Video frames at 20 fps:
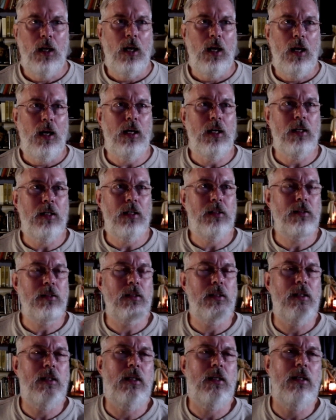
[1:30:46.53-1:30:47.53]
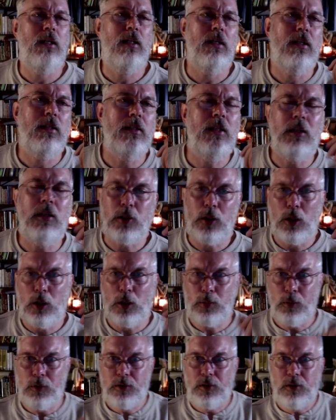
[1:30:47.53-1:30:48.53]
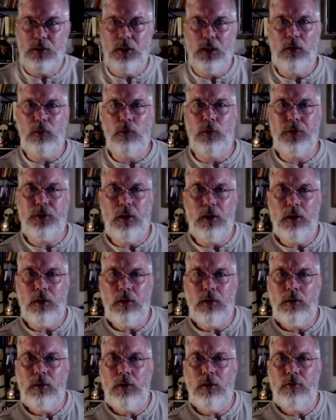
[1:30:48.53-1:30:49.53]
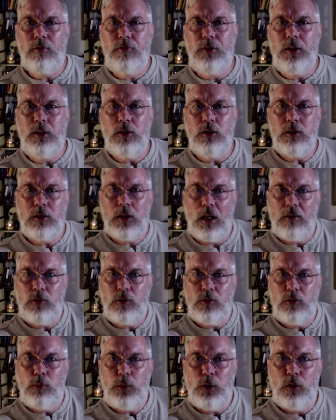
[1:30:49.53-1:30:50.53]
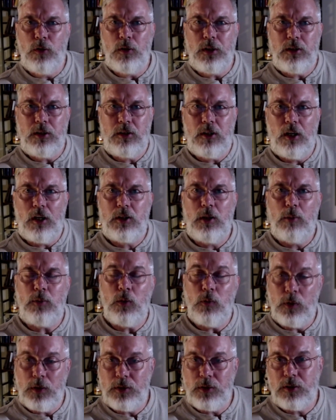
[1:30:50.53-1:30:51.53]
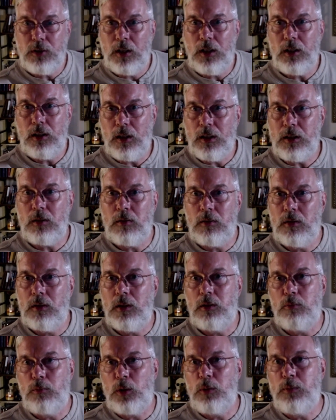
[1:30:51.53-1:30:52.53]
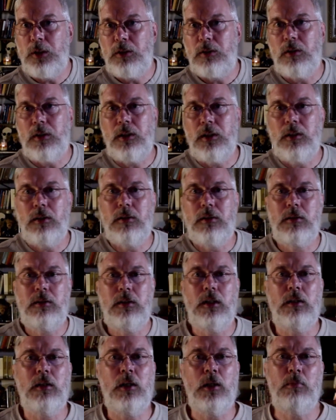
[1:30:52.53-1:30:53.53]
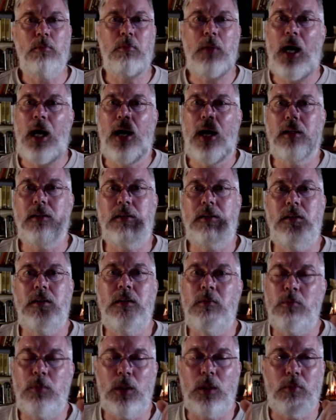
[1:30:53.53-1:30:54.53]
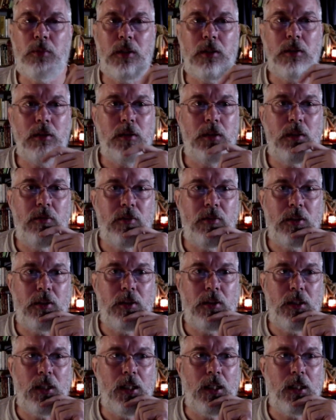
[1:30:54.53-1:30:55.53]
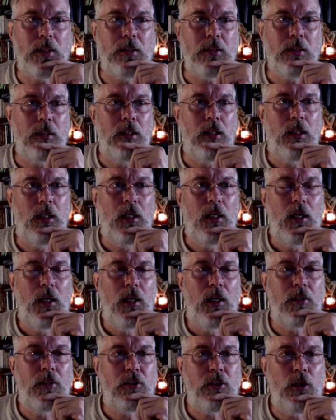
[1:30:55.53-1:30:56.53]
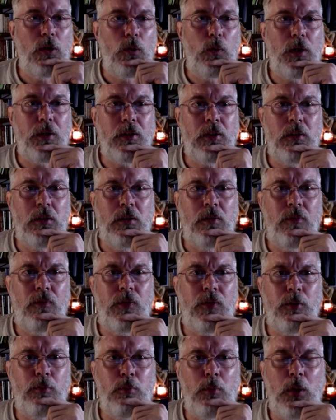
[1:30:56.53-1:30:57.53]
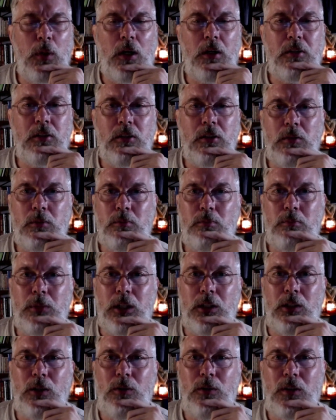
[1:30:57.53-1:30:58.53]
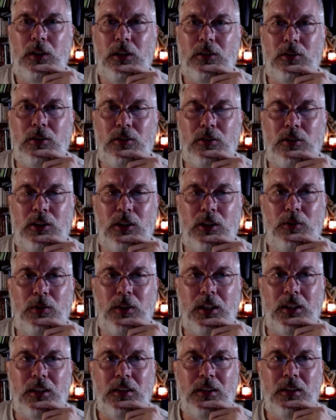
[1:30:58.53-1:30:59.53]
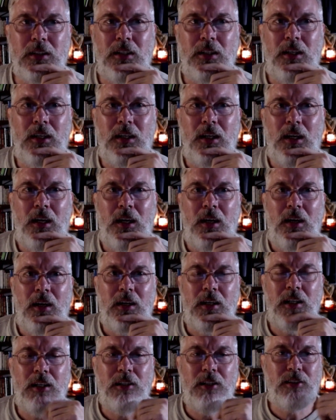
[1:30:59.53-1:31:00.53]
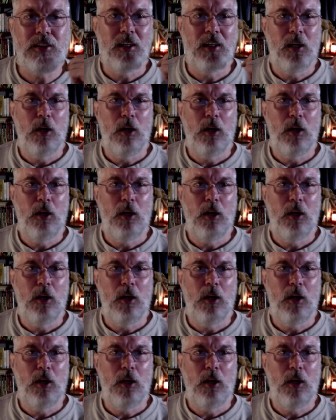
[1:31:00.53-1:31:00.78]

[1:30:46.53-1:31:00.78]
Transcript: And they're supposed to sit with their feet kind of demurely tucked up to one side, like Burmese ladies sit on mats in Burma even today. And so what the modern bhikkhunis are doing is